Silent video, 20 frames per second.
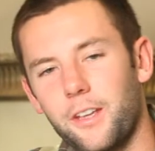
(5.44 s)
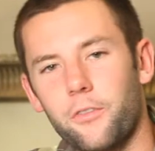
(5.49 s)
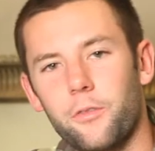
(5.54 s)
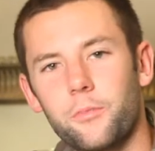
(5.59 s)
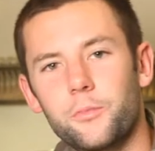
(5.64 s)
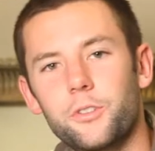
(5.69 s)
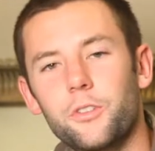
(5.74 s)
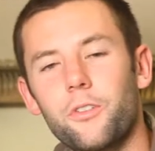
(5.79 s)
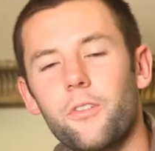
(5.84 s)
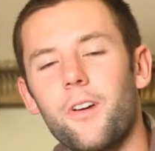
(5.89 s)

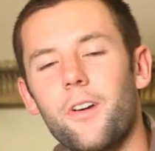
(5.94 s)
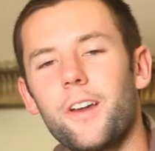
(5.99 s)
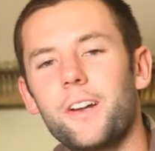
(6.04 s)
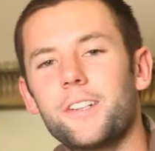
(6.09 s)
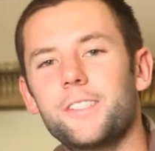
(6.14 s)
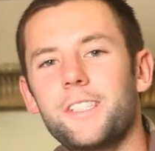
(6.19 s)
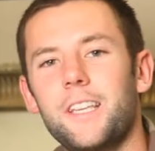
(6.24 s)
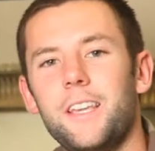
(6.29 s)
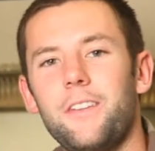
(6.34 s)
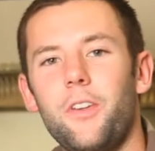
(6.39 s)
from Drill
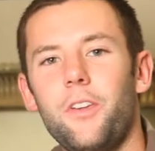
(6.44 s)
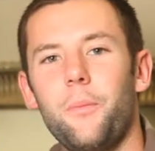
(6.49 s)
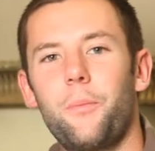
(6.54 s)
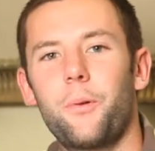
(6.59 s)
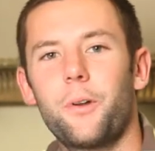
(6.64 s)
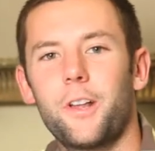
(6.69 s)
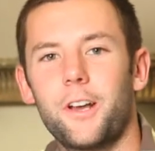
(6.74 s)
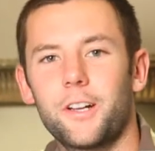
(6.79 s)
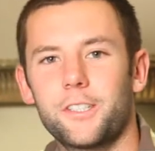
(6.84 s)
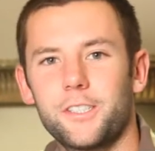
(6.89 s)
Riders TV
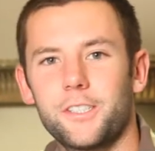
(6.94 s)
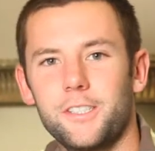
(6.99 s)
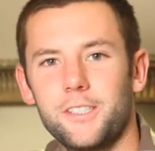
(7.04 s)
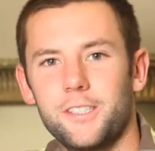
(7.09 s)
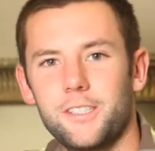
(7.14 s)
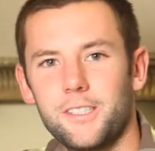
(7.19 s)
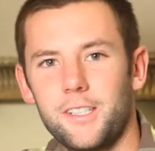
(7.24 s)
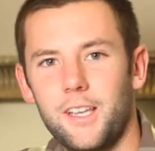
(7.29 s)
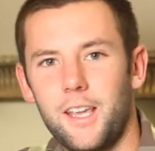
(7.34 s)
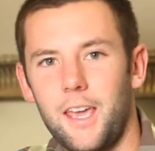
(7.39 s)

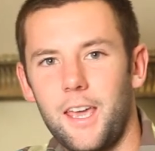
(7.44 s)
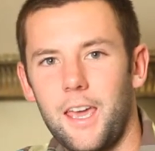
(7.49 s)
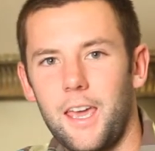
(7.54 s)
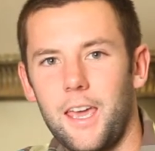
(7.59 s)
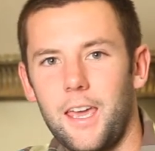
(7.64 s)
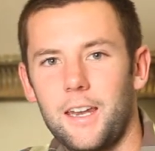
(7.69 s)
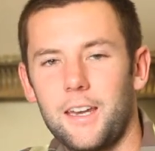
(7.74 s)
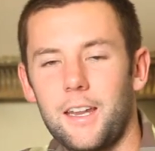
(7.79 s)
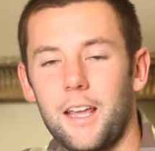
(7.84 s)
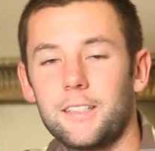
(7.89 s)
Productions,
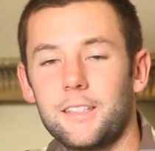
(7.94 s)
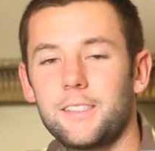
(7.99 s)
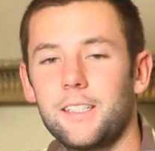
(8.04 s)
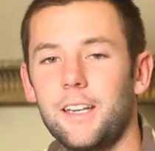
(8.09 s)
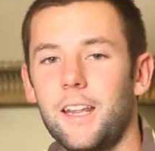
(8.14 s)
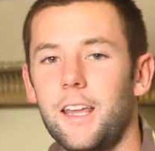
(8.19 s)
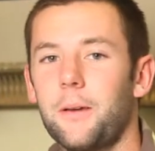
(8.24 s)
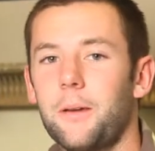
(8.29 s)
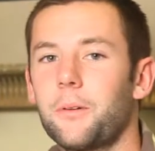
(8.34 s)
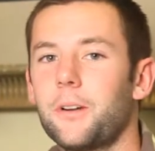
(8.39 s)
and
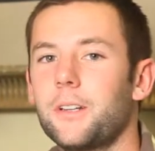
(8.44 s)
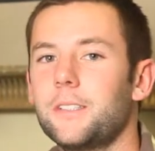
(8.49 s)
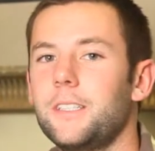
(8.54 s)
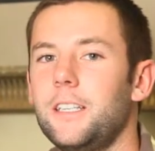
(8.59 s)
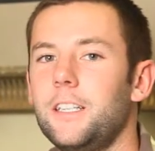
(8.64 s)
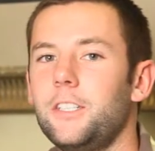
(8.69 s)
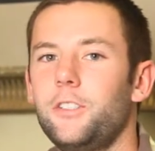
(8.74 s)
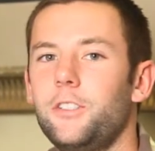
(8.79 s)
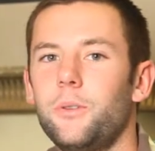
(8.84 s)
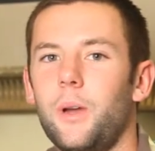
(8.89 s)
today I'm going to
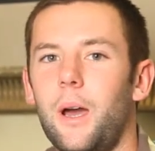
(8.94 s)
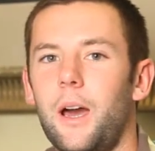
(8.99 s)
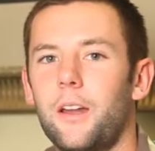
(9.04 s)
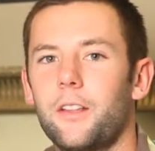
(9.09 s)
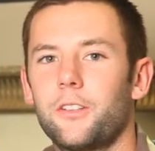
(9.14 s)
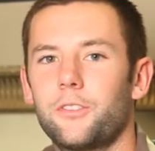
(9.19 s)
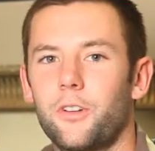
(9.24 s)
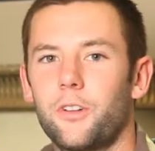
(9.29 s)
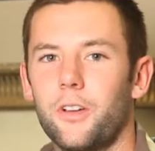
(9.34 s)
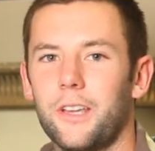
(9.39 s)
teach you how
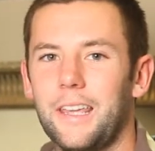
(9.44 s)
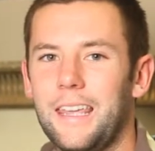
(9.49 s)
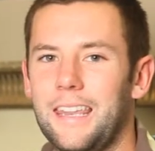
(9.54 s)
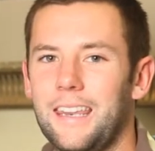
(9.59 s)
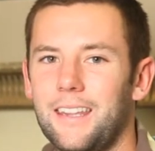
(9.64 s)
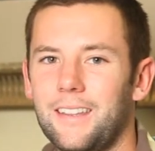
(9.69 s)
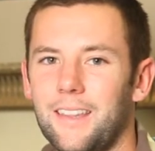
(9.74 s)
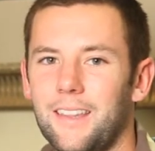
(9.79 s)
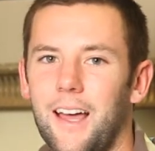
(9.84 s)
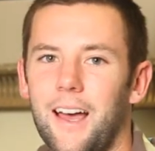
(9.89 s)
to draw
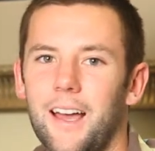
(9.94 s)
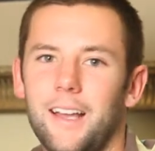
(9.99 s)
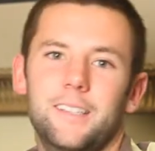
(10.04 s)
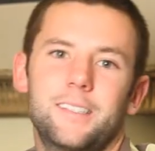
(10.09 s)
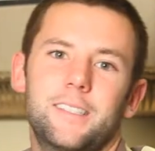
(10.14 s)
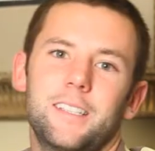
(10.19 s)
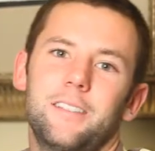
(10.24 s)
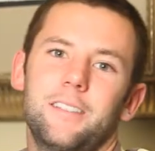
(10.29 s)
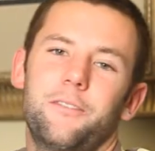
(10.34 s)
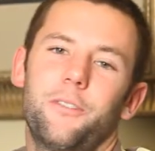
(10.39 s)
hidden lines in